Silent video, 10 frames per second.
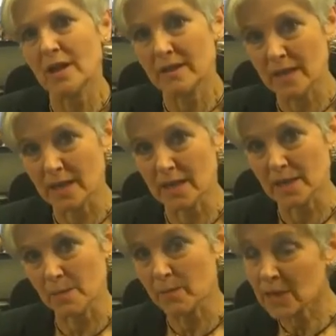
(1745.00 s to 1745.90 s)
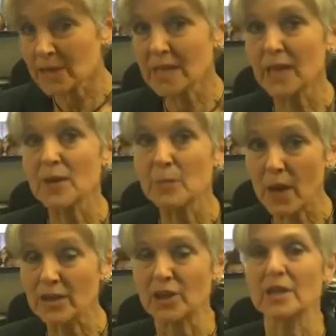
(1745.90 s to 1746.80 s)
the military
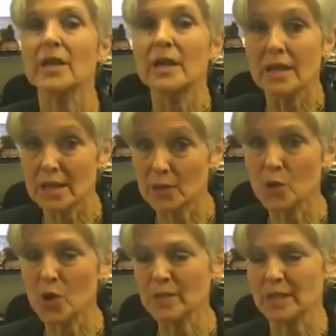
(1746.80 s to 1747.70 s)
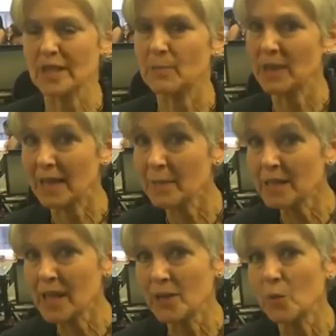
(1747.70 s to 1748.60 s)
budget enormously. But let me
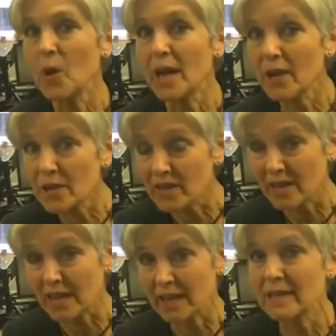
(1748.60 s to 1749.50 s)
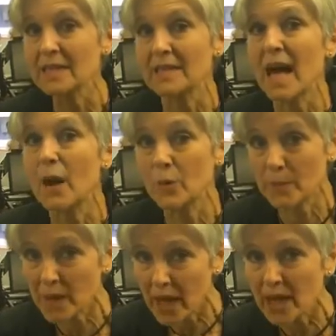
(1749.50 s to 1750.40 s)
tell you one other thing, and this is how we
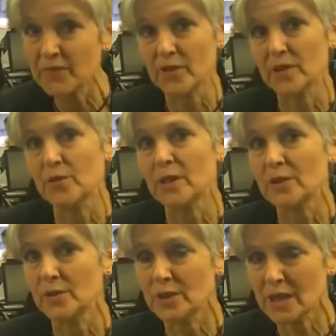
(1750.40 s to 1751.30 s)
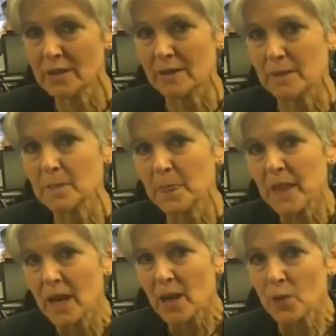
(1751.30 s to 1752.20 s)
pay for the Green New Deal.
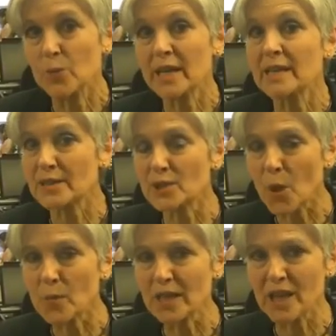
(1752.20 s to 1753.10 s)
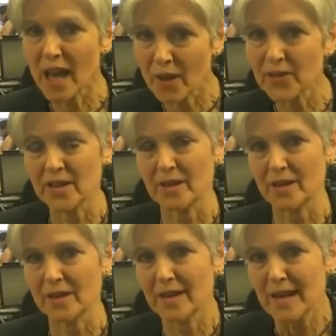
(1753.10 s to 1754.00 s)
We get so much
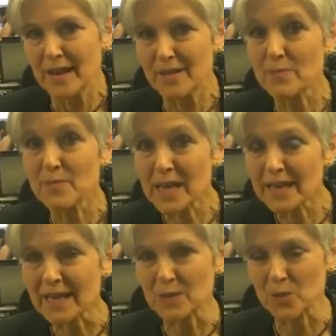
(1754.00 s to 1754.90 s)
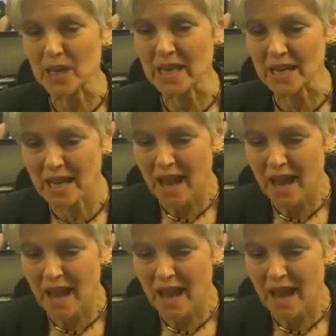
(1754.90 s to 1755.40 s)
healthier the minute we